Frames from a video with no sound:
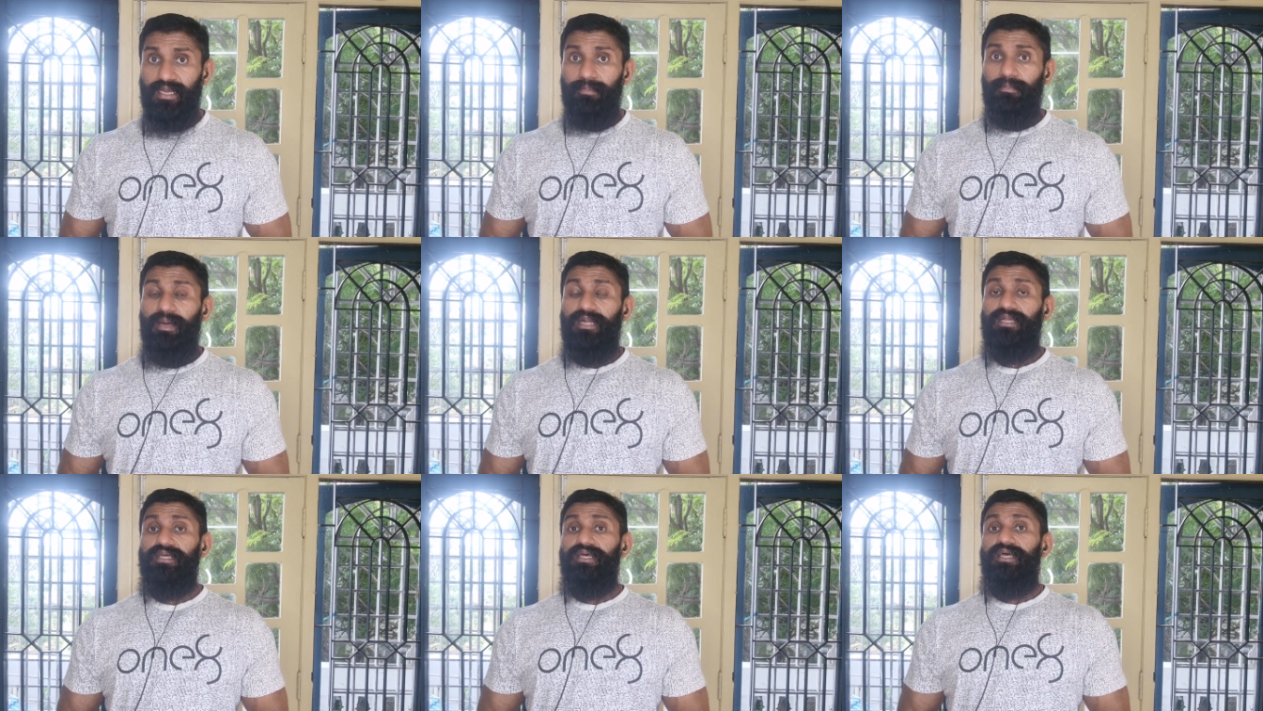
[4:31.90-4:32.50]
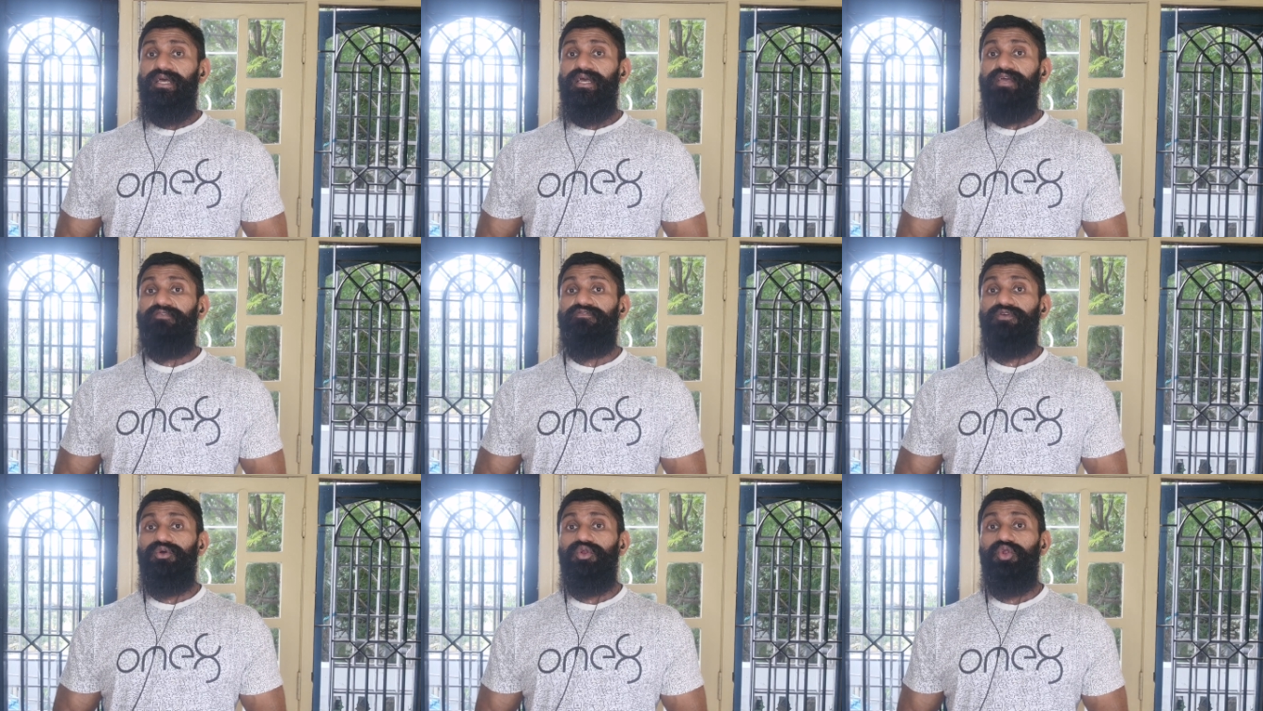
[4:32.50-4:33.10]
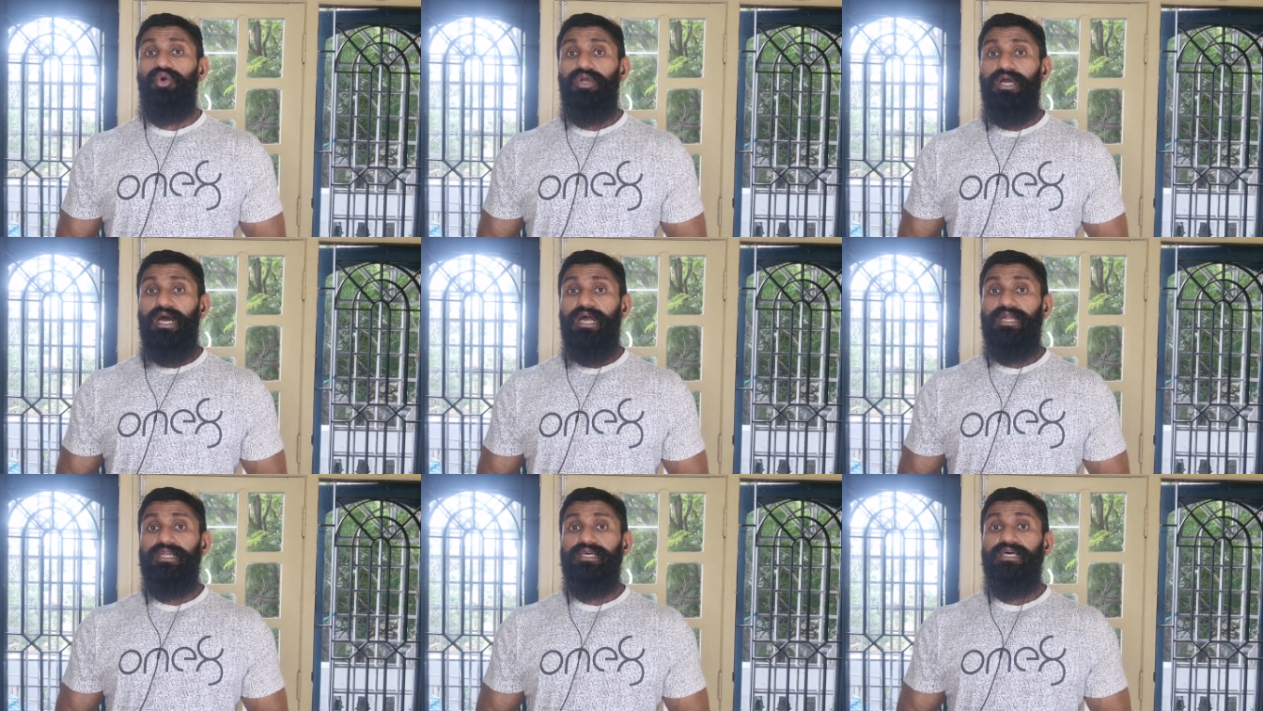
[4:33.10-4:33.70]
But if you look
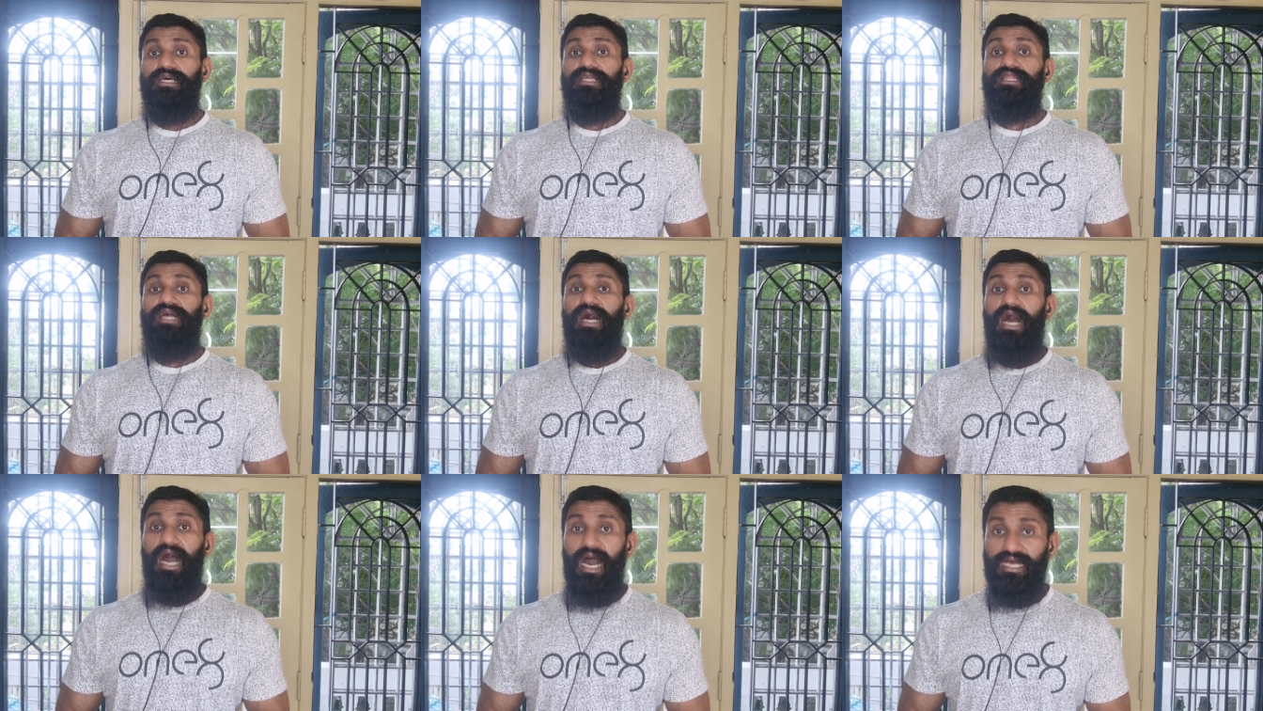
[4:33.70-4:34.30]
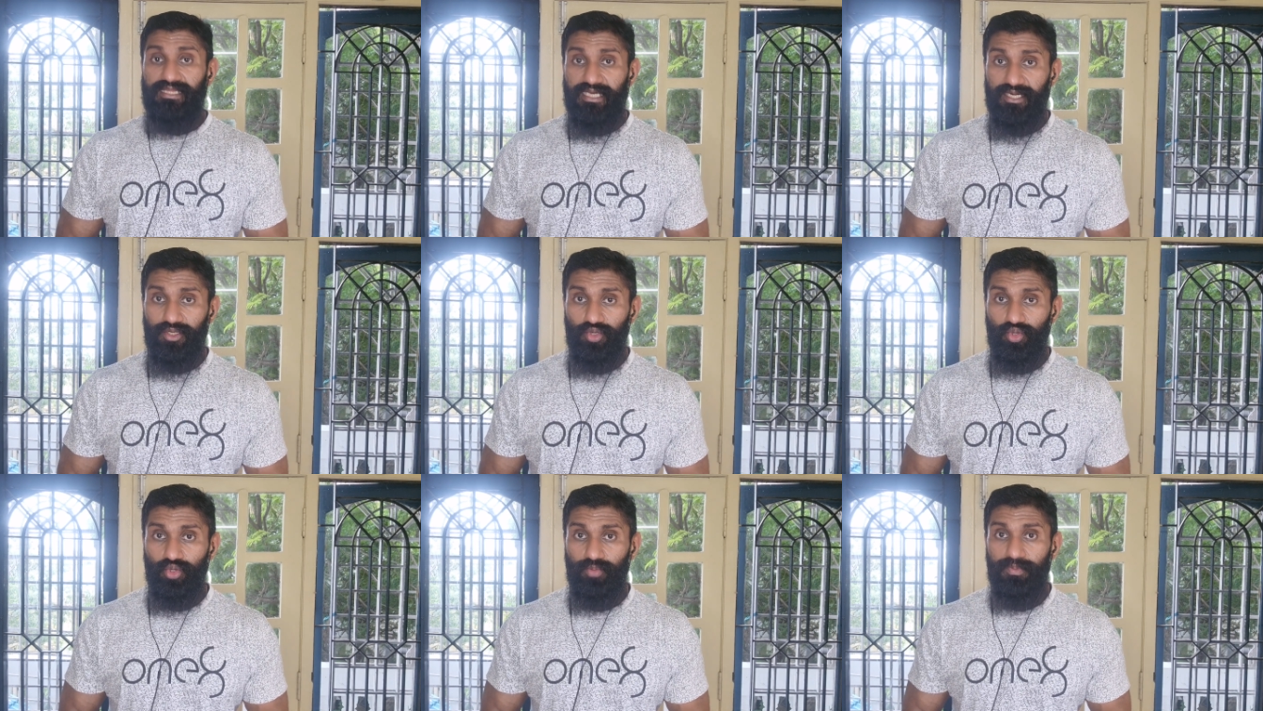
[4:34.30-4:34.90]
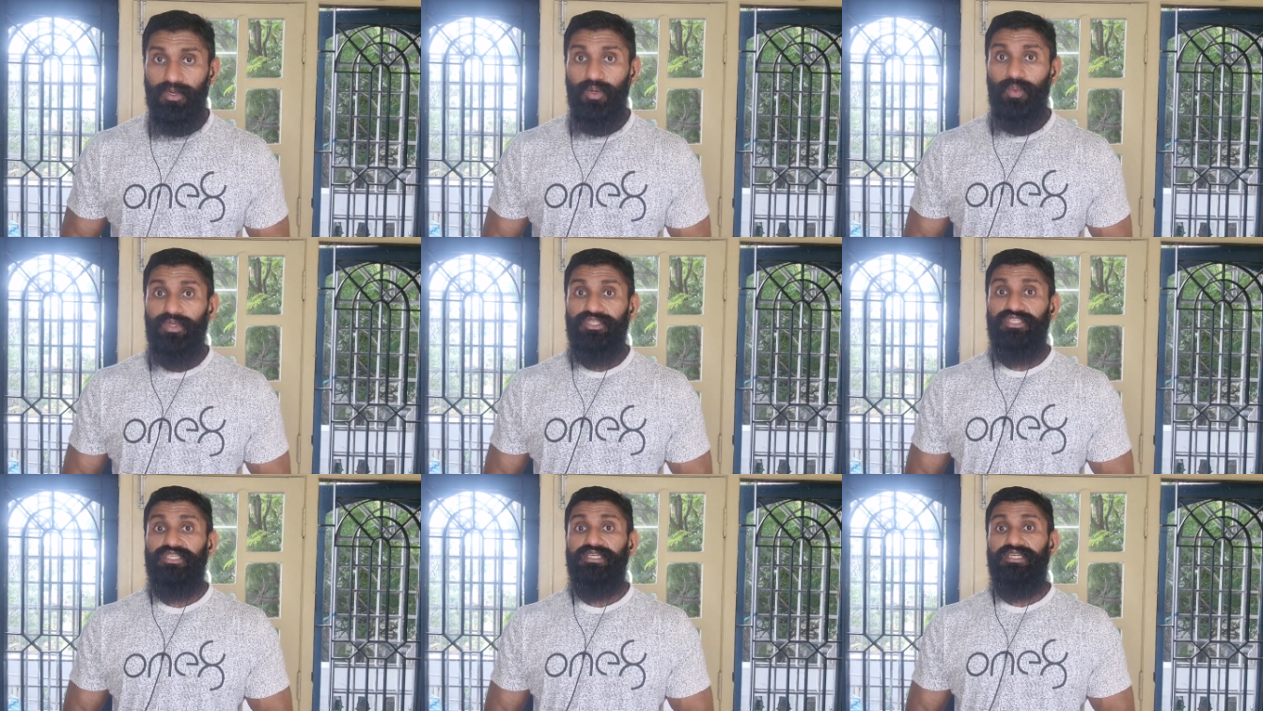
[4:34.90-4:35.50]
at the other group
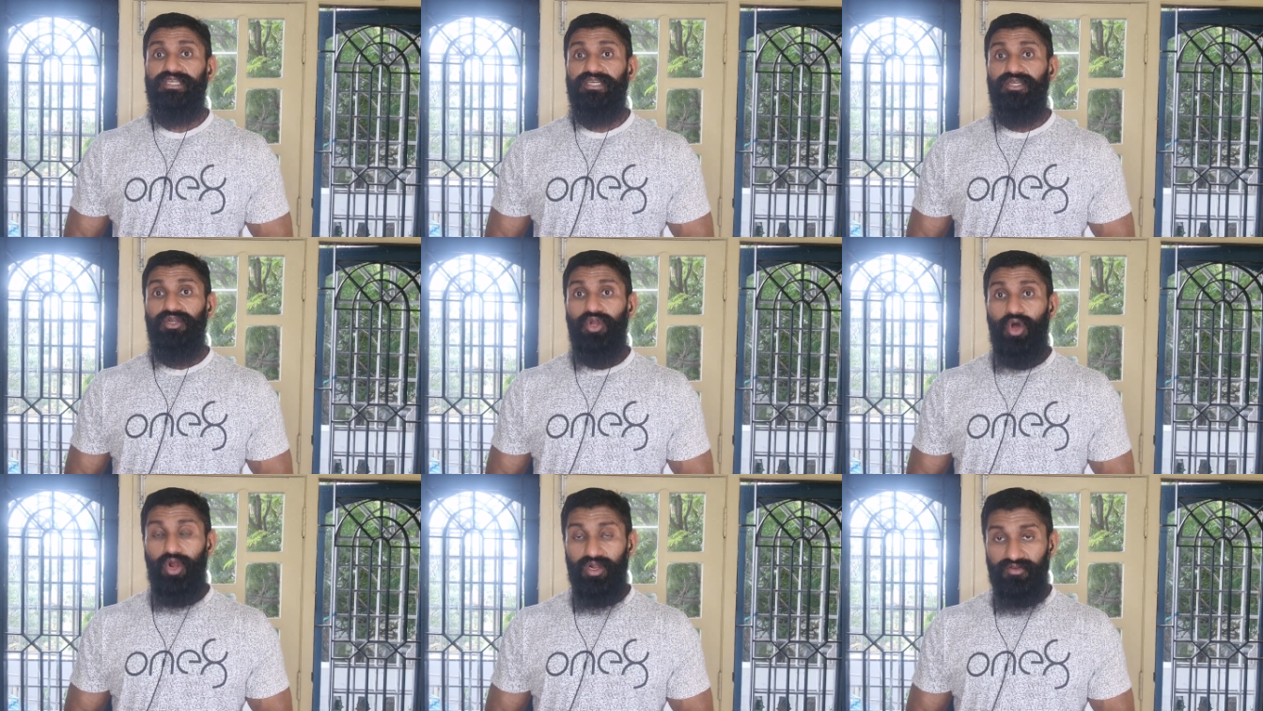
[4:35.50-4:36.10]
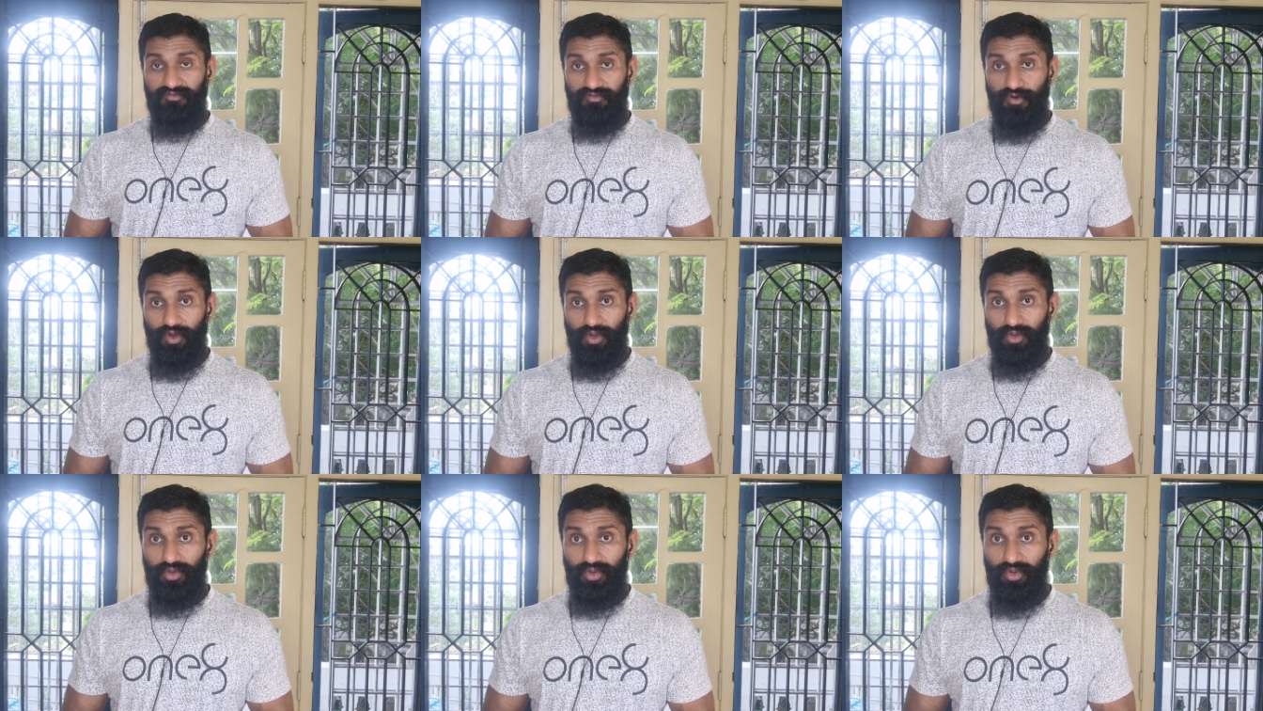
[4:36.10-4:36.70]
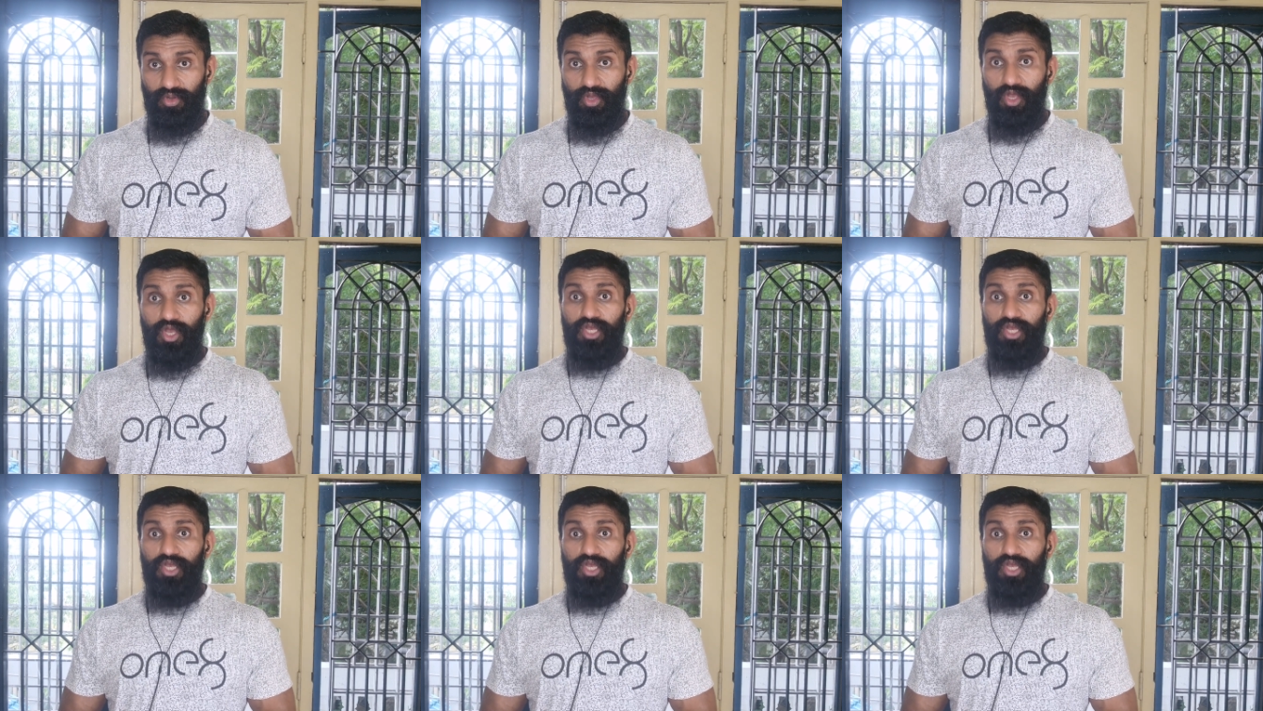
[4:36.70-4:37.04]
which did not follow,